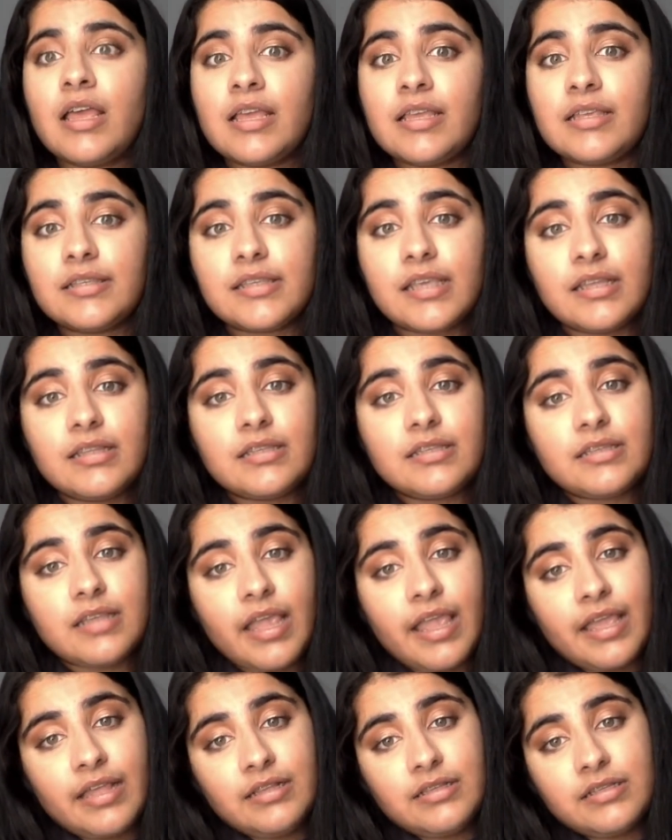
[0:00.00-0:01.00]
since
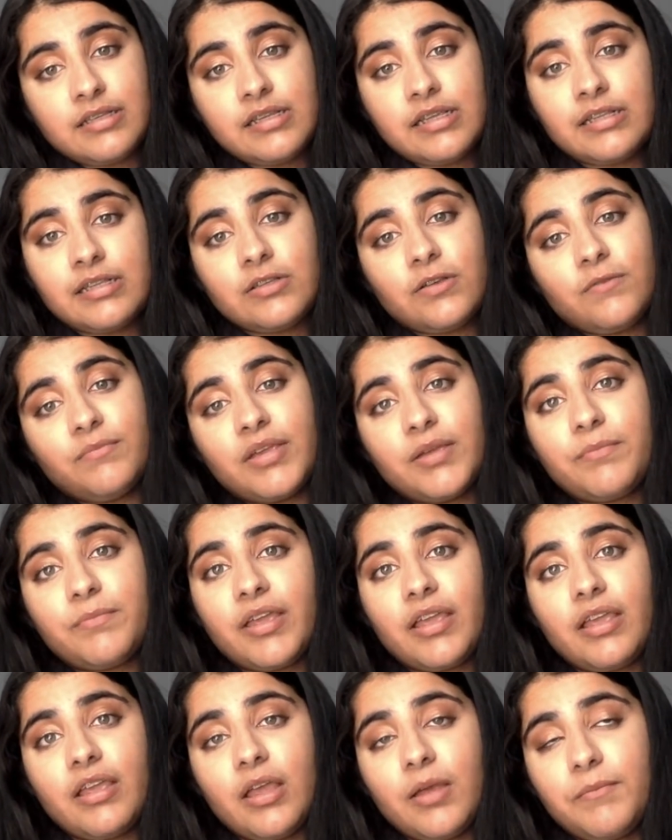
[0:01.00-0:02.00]
the incidents of me
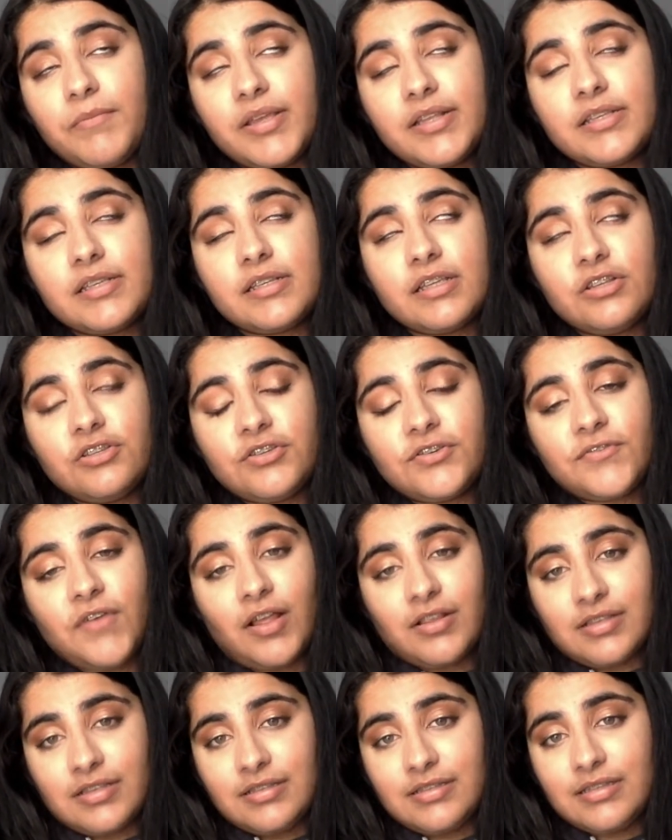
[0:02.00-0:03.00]
being admitted in
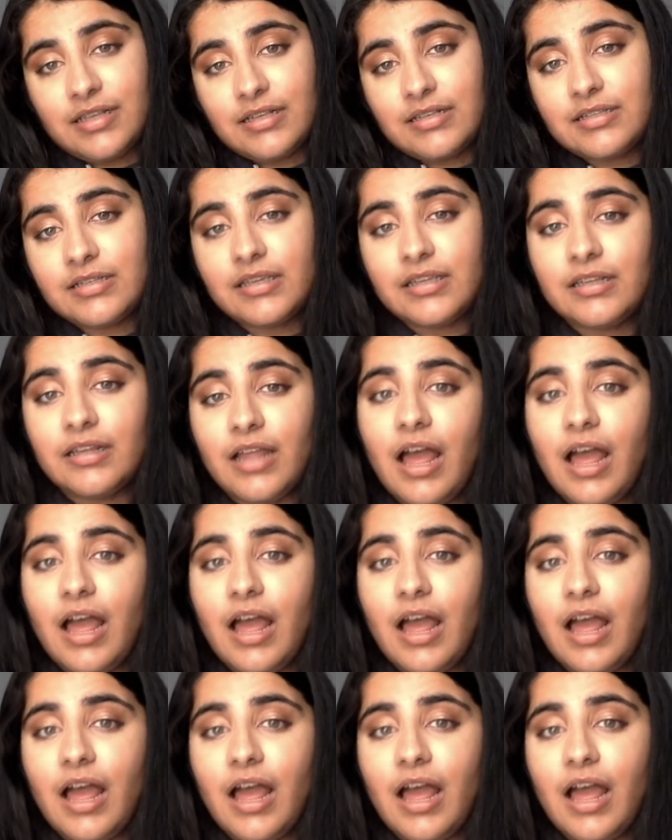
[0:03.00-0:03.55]
2016,